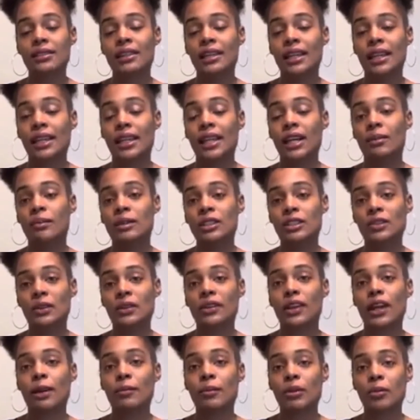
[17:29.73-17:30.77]
and come into
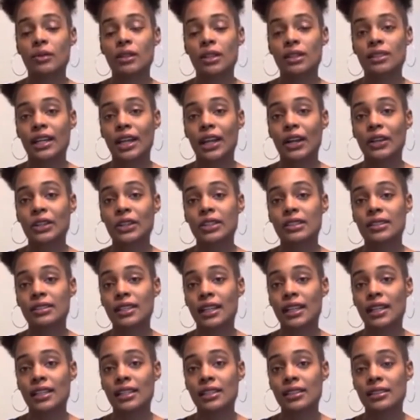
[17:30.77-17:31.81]
alignment with those higher
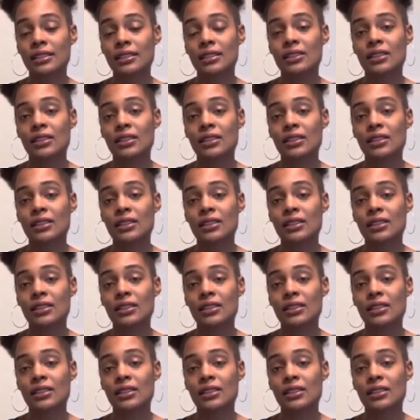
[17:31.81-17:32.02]
understandings